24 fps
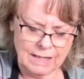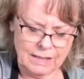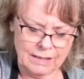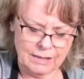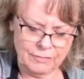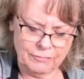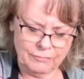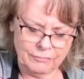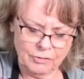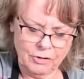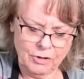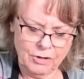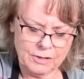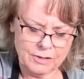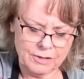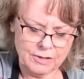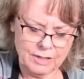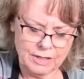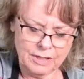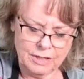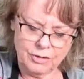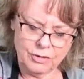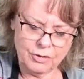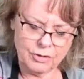And the
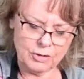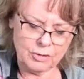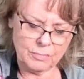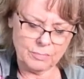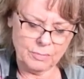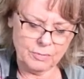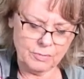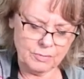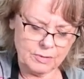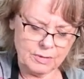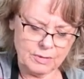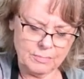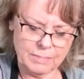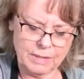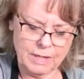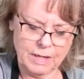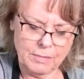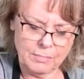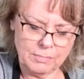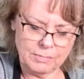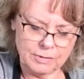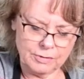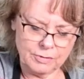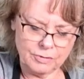frosting, you're supposed to be
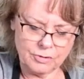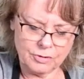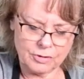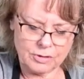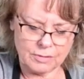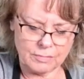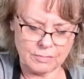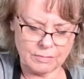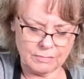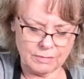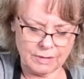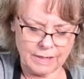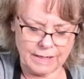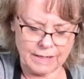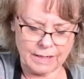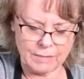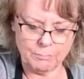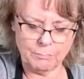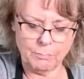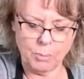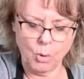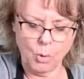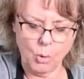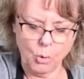able to just like
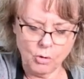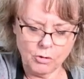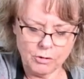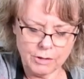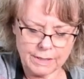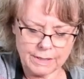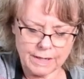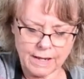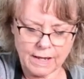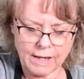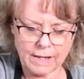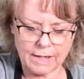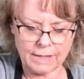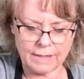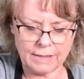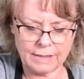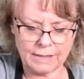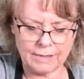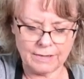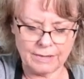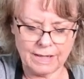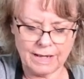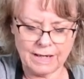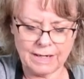pour it on,
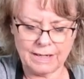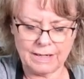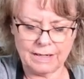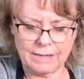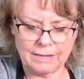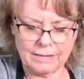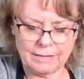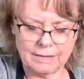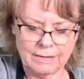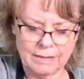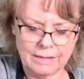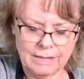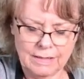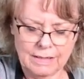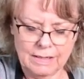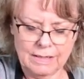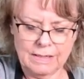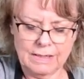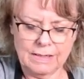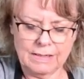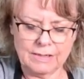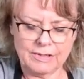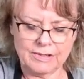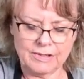and then it
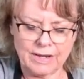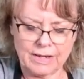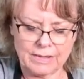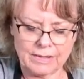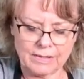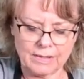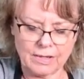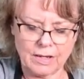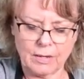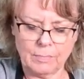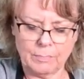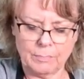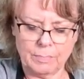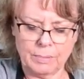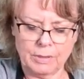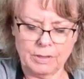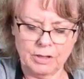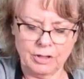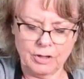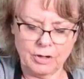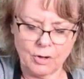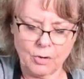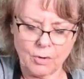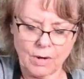sets up,
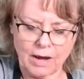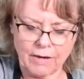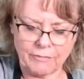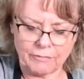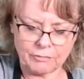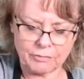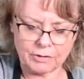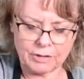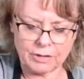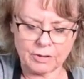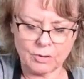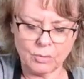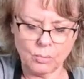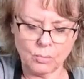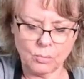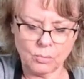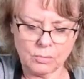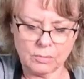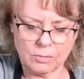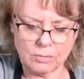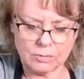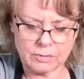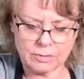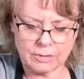you know, after it
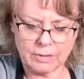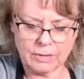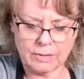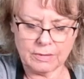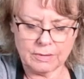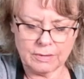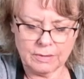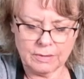cools.